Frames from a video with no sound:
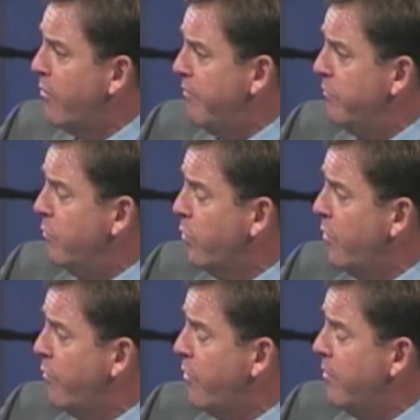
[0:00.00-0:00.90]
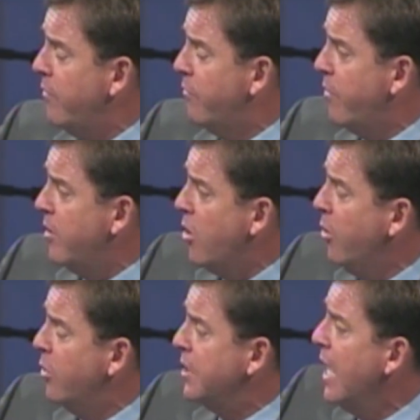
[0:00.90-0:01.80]
re- re-
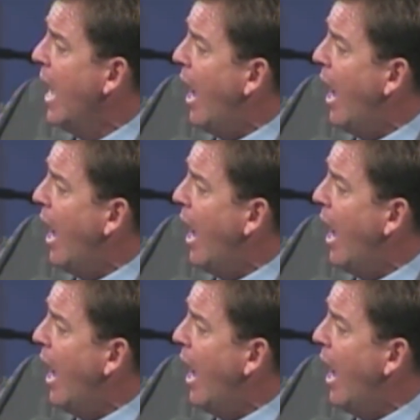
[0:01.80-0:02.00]
renewed?